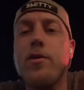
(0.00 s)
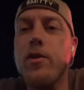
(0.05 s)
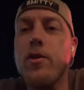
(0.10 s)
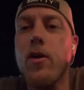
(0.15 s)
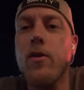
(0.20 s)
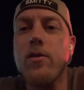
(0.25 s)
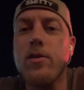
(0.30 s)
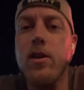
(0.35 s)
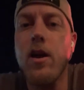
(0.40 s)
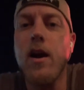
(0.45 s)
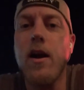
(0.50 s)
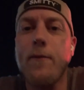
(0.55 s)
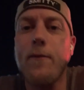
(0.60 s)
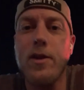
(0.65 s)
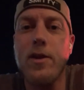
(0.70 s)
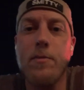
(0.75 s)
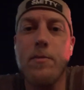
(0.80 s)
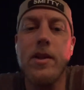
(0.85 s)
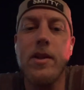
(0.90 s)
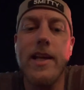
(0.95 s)
yards off
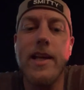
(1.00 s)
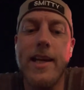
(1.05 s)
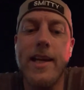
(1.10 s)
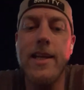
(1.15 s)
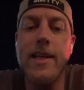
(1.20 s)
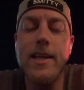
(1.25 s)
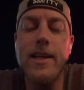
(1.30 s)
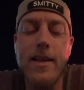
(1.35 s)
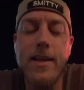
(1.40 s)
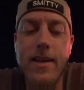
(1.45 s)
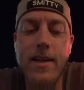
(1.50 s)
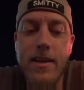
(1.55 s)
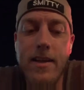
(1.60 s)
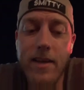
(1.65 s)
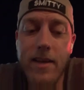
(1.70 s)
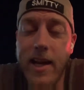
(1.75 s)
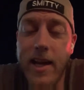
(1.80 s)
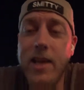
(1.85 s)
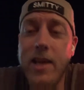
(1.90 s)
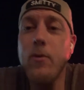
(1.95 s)
his plate.
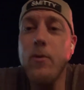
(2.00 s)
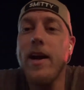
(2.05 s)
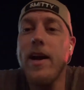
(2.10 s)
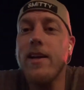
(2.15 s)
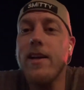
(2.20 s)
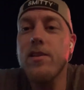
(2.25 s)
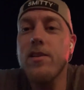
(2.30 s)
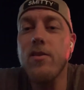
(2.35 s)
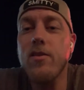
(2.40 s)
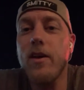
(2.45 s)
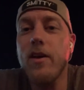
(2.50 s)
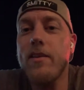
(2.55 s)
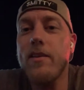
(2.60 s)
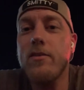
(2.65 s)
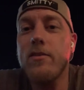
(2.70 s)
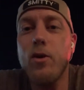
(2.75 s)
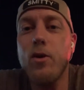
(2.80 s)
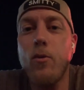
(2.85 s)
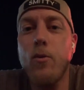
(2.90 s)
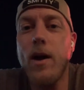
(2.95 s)
Anyway, so I
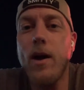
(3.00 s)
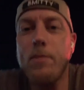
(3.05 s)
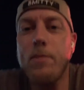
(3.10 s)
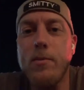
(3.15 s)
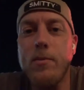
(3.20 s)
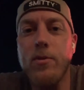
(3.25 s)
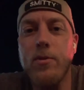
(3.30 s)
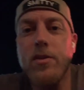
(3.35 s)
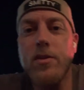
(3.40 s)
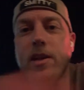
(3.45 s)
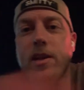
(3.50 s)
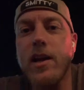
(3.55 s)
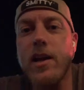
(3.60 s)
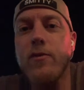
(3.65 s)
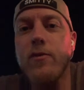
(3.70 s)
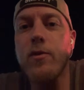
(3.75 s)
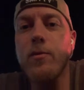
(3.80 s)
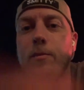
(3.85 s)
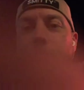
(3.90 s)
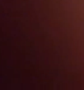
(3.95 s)
don't know why people are
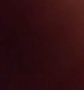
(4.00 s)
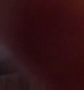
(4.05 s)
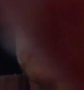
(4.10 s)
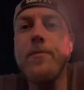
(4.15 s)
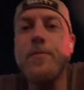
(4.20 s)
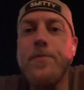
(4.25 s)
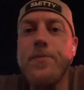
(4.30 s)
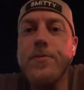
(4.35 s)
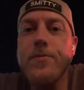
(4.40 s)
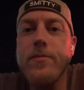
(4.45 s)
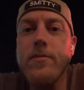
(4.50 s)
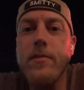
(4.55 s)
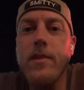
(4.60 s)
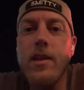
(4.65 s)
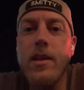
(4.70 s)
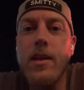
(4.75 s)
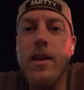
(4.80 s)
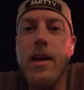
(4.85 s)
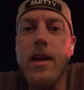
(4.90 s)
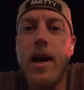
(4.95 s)
scared of him, but
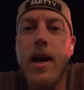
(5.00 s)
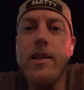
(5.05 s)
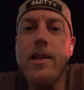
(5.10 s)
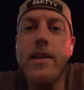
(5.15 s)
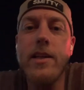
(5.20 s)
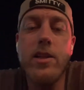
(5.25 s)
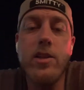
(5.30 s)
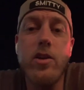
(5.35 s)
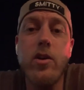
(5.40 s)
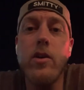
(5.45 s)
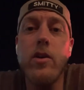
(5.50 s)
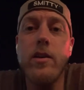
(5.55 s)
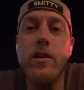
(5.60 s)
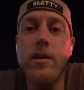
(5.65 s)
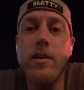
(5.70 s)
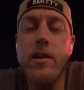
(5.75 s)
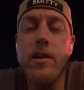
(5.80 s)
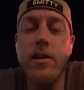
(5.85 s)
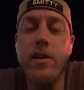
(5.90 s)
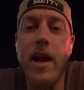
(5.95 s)
I think it's
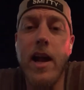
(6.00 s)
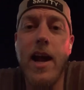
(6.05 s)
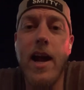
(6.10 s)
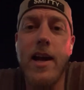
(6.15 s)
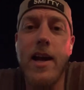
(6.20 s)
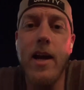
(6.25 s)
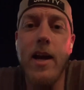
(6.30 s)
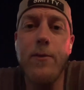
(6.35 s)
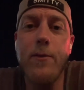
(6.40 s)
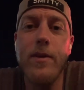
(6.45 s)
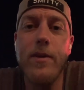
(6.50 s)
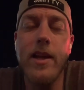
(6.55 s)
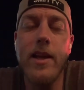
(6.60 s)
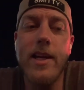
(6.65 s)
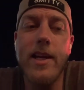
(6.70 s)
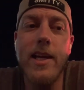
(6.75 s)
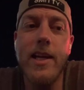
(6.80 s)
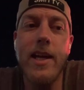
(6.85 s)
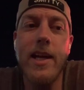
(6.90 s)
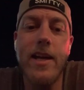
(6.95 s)
good because I kind of feel
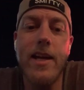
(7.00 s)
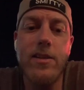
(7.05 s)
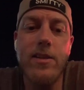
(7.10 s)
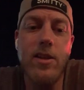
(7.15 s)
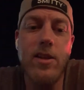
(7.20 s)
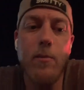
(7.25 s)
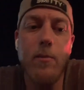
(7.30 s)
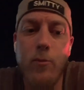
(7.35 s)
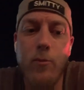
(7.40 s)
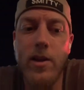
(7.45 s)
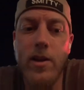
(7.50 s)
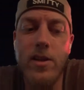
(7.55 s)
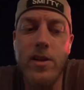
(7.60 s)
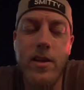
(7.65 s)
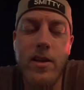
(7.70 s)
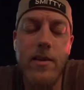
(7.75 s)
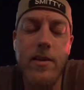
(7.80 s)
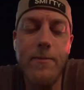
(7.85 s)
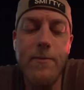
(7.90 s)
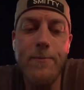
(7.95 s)
like he had some
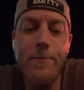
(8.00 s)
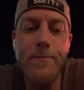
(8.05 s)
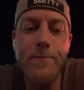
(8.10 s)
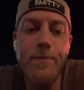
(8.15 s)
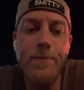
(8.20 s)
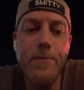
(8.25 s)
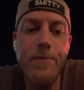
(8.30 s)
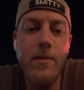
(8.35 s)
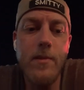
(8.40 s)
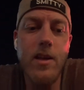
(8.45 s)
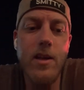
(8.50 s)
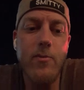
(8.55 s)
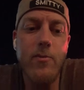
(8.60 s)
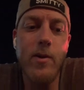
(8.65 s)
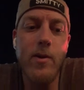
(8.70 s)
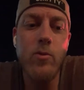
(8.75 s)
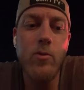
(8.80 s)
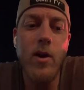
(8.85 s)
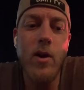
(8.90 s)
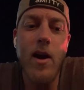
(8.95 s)
risk because
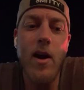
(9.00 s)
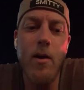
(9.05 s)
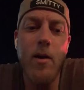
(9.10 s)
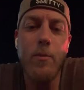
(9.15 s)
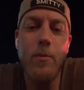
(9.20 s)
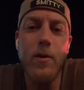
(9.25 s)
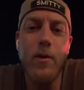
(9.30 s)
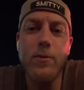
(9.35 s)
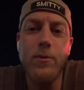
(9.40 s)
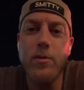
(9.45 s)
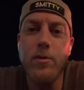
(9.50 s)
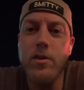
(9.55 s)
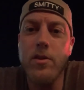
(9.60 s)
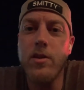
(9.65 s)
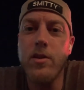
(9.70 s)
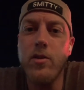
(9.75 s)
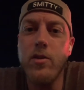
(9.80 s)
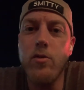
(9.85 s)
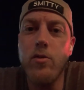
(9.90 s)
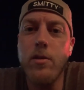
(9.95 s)
we don't know how Buffalo is
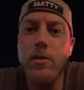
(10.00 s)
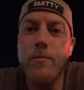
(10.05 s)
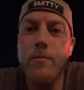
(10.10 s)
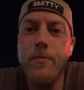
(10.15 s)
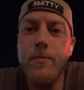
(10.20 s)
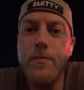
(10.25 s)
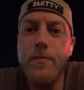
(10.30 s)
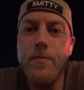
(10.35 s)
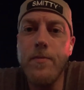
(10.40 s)
going to use him.